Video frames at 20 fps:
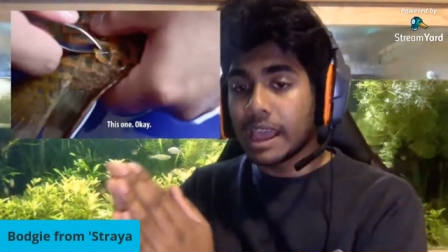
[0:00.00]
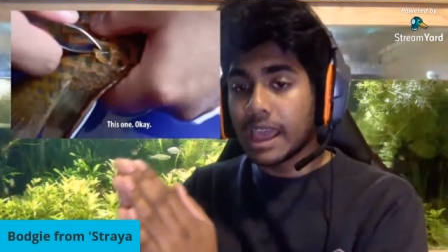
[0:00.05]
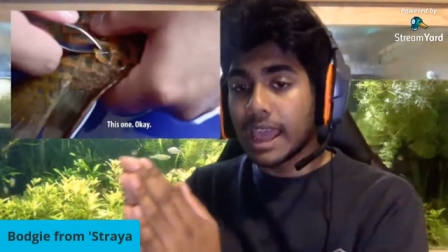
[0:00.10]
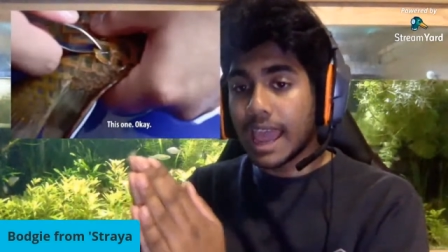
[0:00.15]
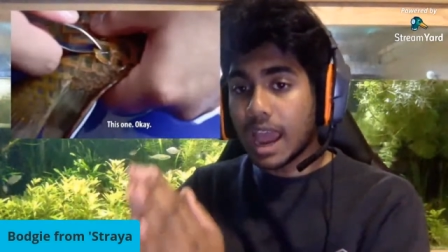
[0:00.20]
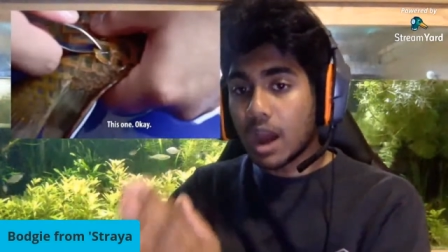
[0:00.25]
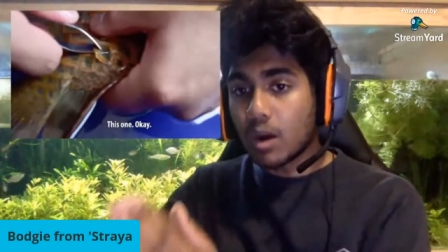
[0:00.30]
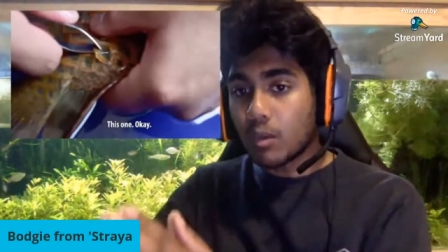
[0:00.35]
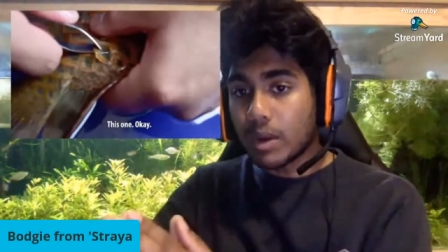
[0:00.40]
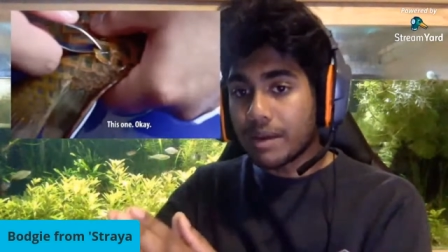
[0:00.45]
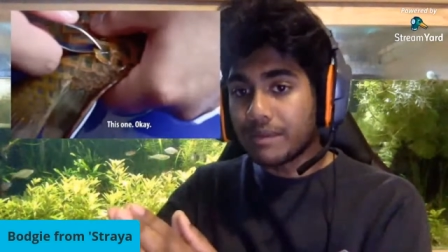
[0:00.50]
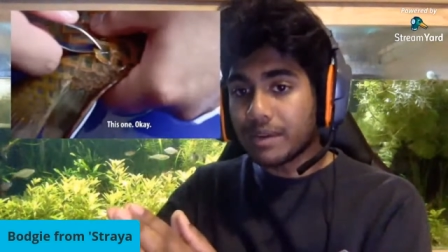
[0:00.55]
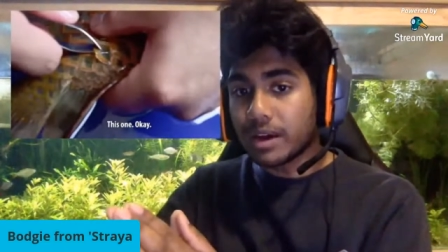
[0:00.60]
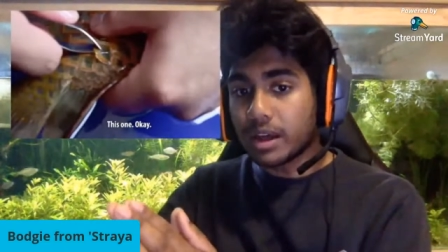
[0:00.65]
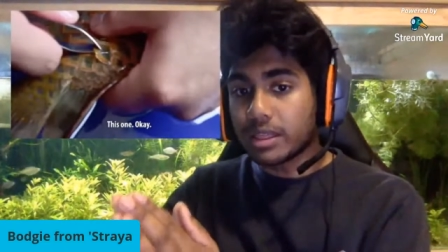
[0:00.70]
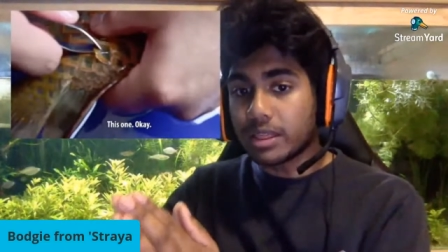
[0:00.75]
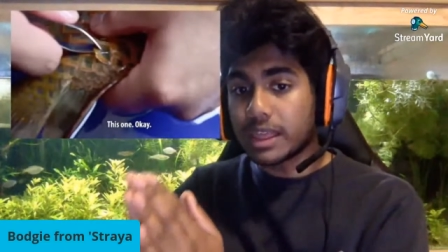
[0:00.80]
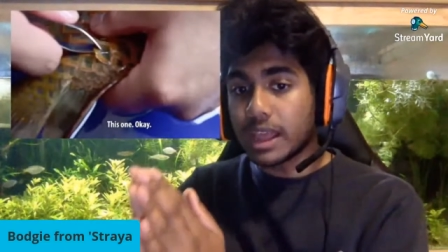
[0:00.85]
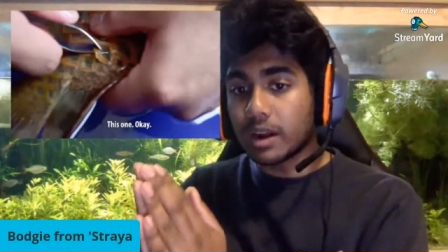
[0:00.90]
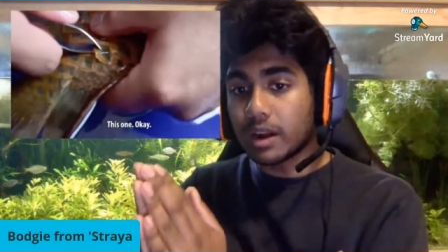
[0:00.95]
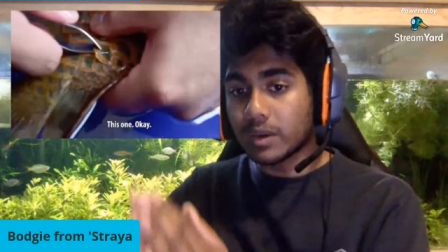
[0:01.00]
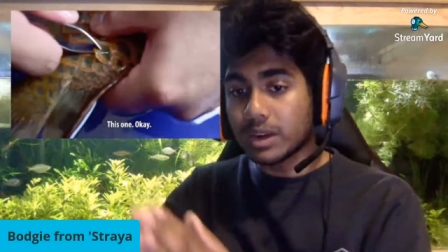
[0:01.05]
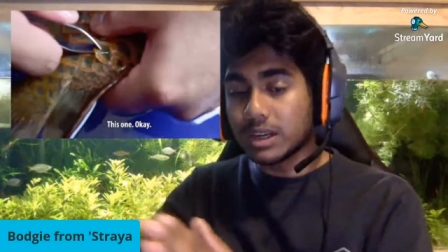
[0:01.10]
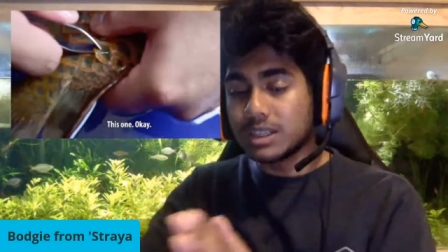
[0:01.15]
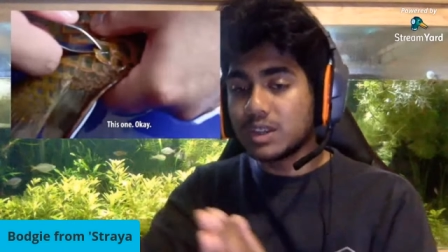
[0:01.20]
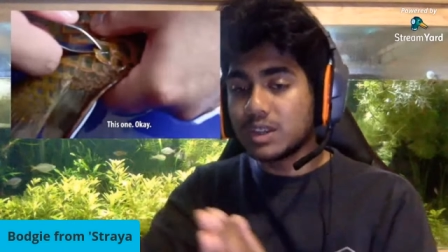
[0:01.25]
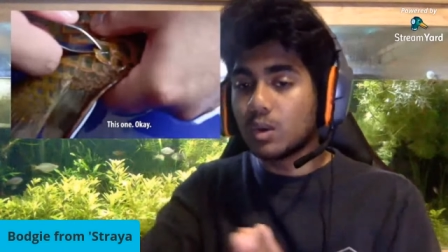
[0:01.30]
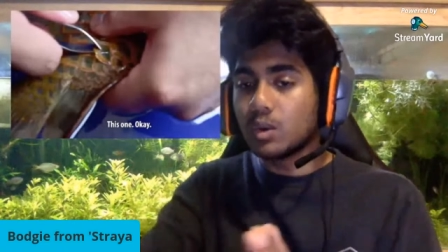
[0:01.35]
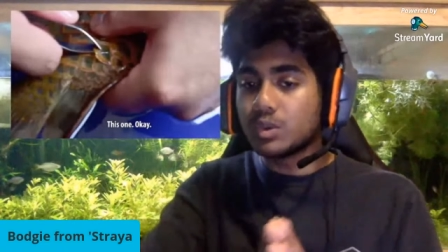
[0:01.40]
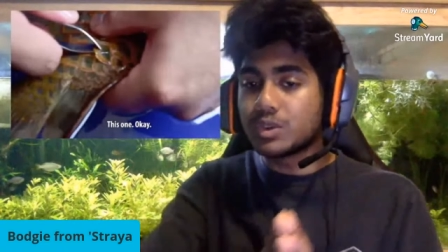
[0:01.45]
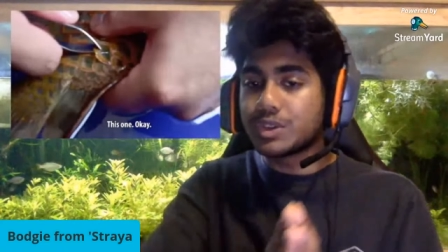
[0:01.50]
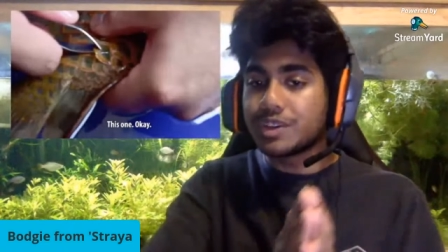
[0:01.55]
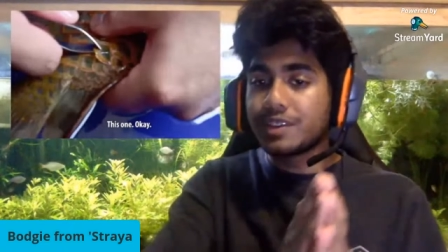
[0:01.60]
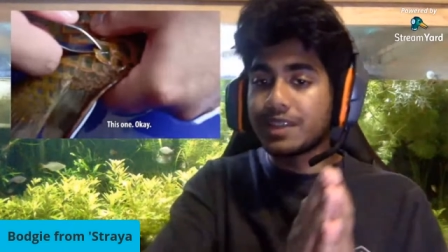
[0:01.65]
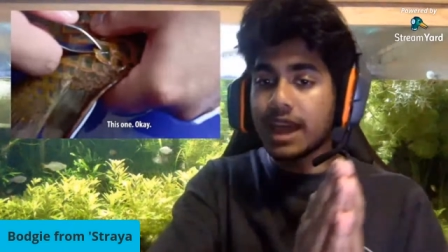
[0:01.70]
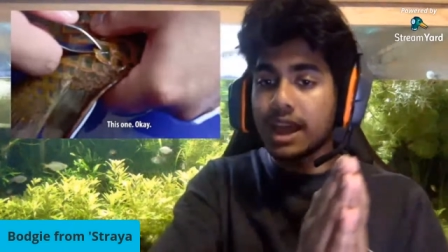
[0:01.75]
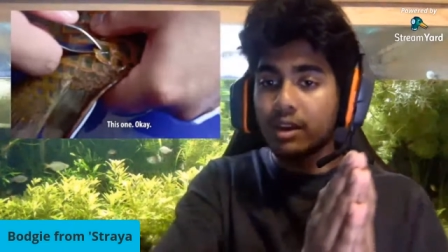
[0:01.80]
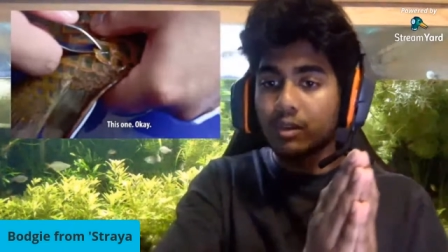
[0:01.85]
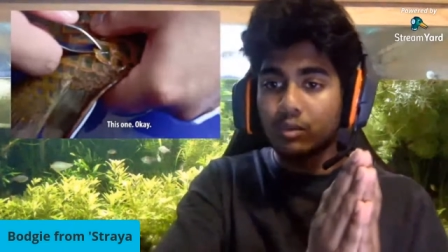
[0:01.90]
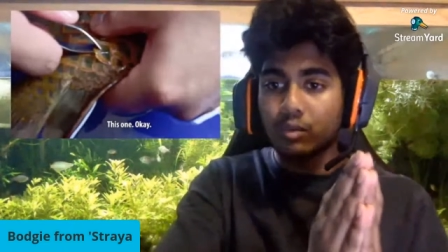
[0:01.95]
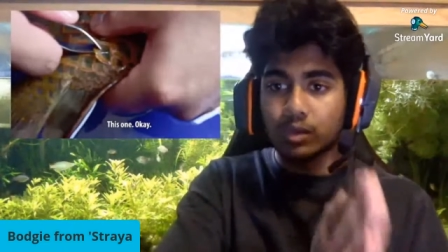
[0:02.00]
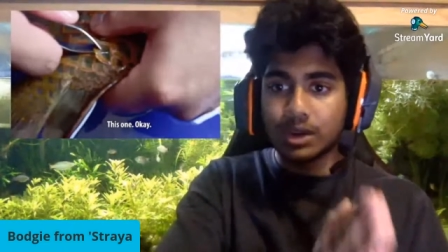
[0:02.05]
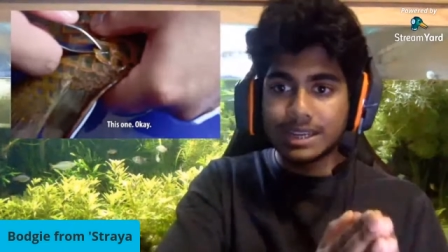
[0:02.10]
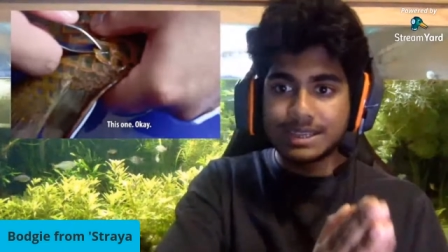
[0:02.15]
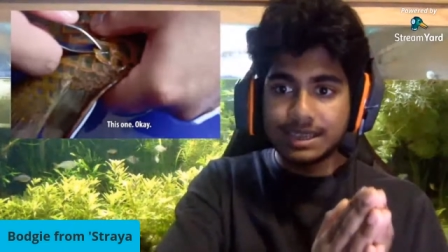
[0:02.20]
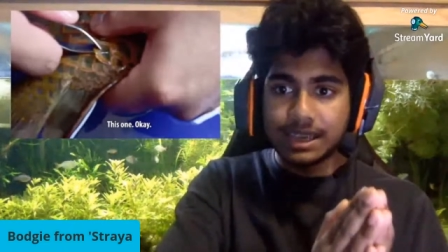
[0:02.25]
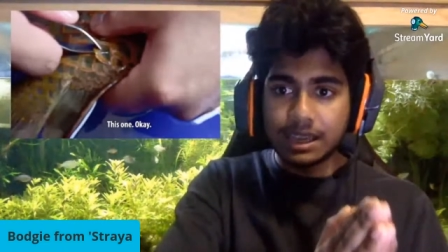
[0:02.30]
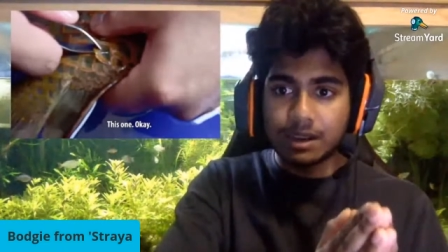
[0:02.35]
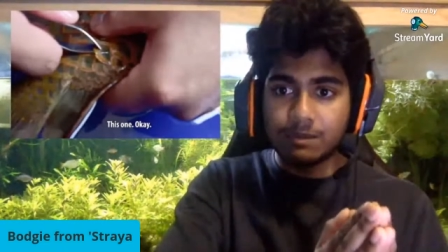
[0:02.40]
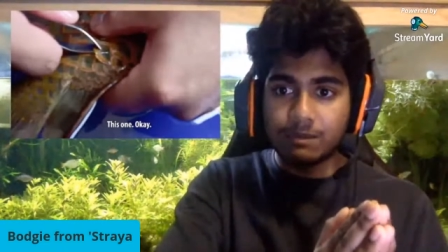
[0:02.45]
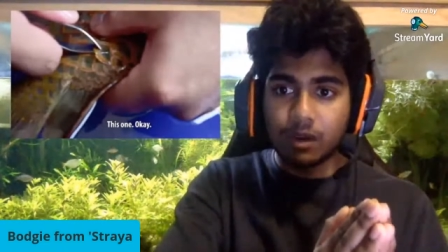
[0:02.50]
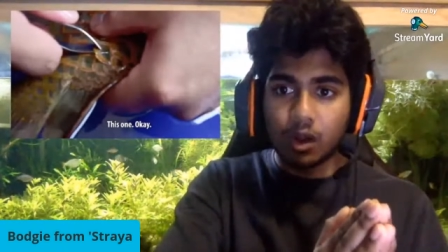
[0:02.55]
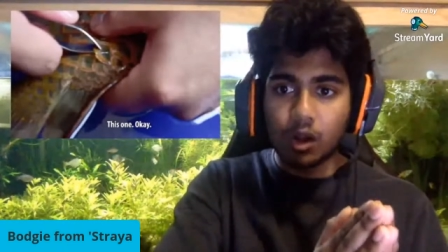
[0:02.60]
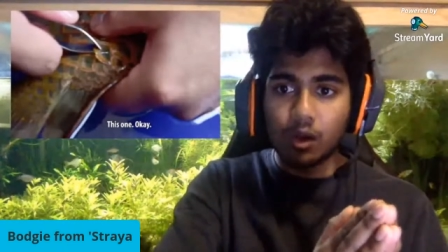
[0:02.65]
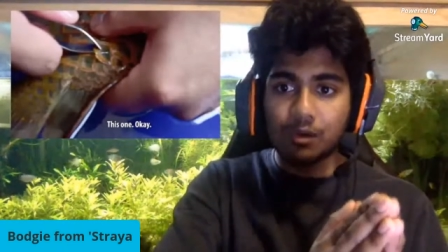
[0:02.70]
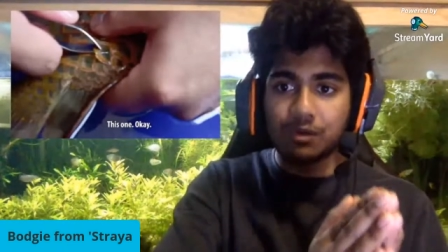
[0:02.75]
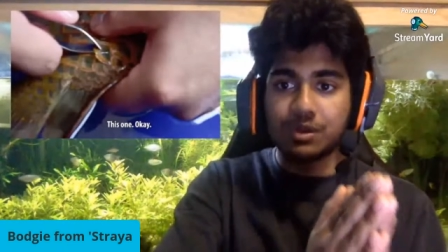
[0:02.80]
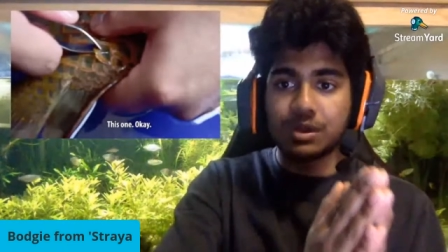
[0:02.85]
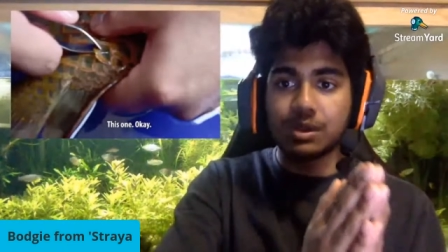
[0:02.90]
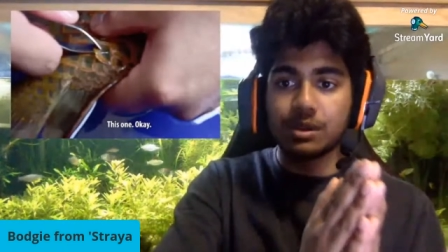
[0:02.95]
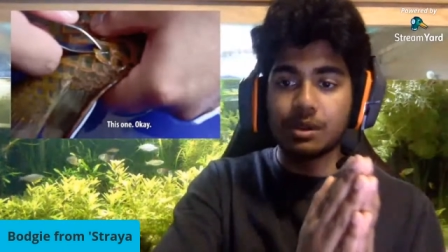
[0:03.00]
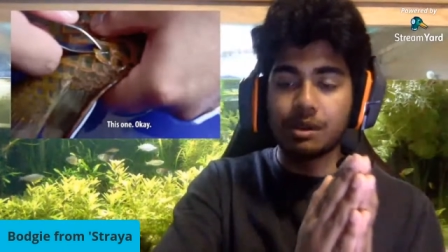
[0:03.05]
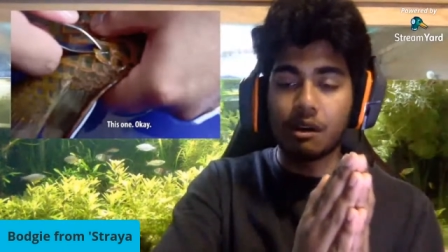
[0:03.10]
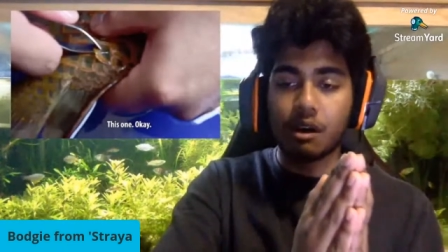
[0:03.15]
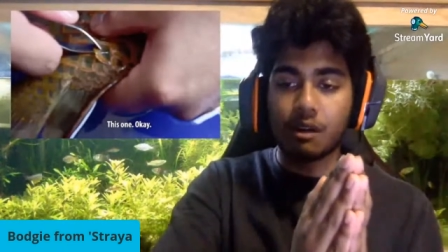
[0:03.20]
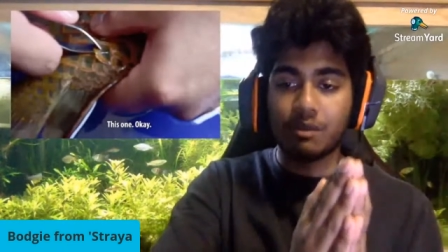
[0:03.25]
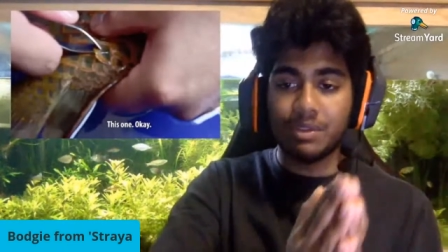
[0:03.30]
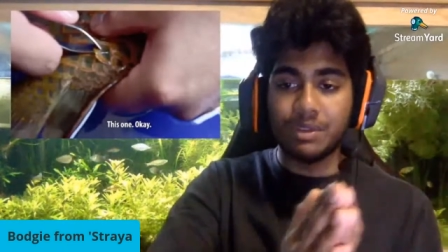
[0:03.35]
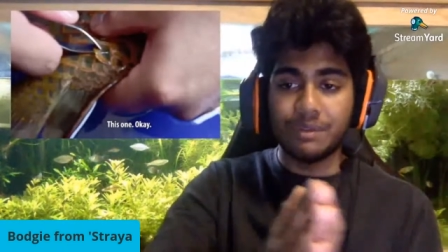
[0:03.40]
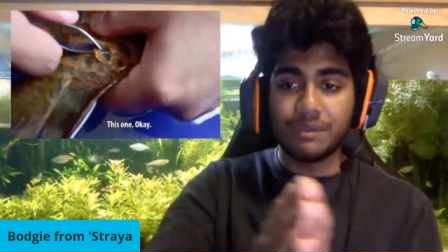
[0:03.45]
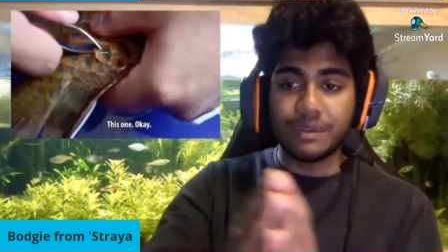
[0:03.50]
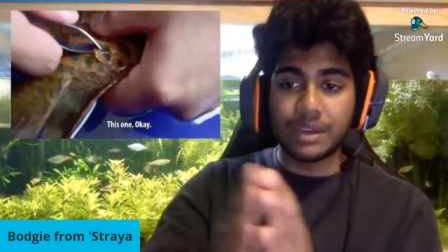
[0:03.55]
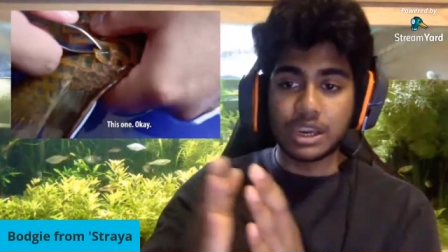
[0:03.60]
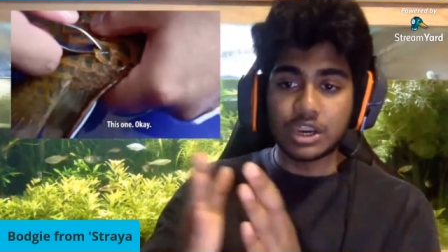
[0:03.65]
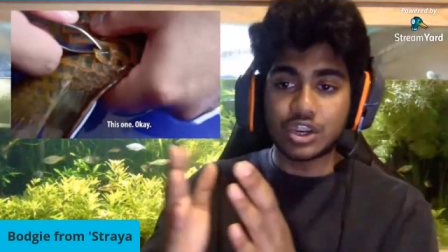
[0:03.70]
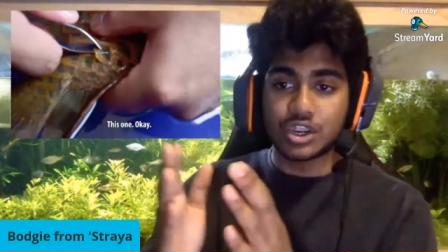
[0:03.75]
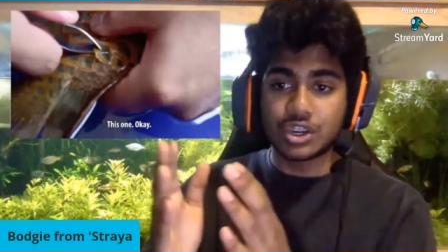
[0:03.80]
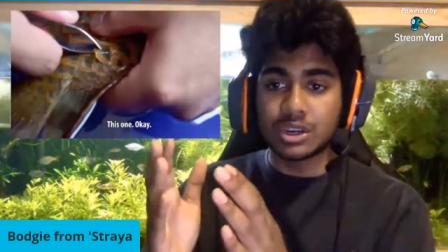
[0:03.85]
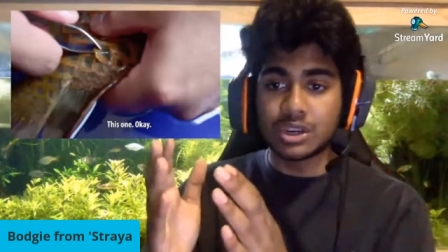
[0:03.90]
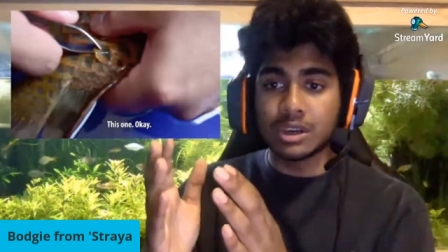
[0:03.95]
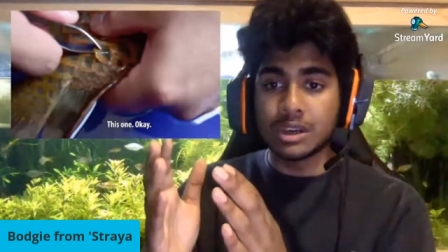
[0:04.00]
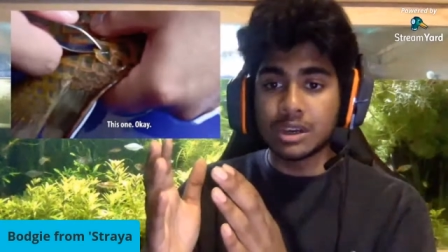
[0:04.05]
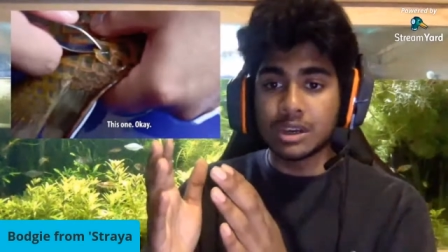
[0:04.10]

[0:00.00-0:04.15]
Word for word: However, there is also that risk involved of the fish